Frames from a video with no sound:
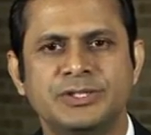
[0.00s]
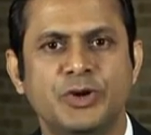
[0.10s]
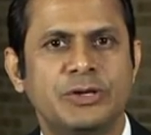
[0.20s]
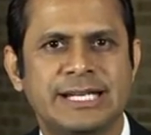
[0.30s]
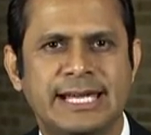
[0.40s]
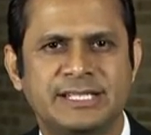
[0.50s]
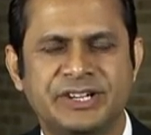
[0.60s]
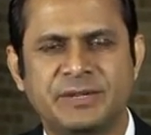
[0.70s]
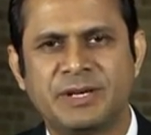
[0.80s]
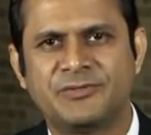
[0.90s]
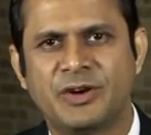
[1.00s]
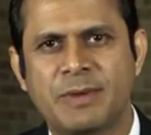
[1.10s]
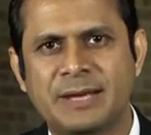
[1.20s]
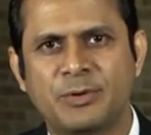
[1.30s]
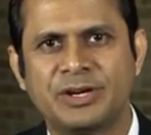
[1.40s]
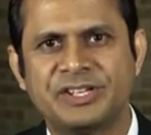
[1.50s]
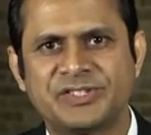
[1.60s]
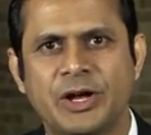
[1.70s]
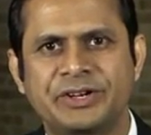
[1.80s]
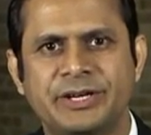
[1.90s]
don't get treatment for bipolar
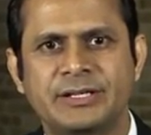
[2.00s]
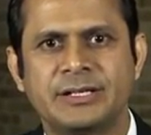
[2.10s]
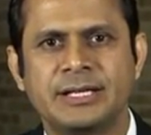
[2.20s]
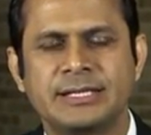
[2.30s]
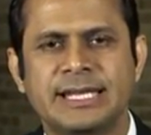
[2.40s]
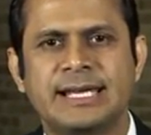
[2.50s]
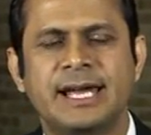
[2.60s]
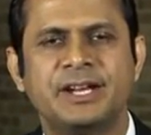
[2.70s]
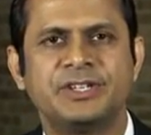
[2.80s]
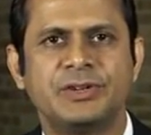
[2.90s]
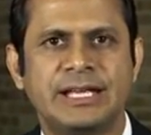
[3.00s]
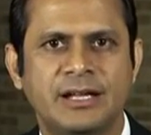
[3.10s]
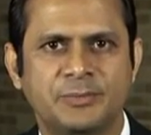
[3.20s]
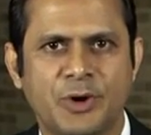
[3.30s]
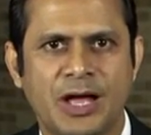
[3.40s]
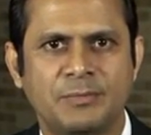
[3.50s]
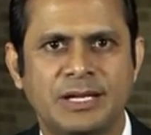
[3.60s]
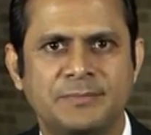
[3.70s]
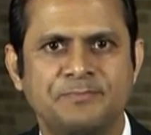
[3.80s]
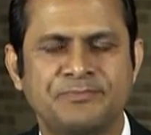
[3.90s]
disorder, they get into legal
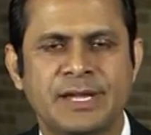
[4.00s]
problem.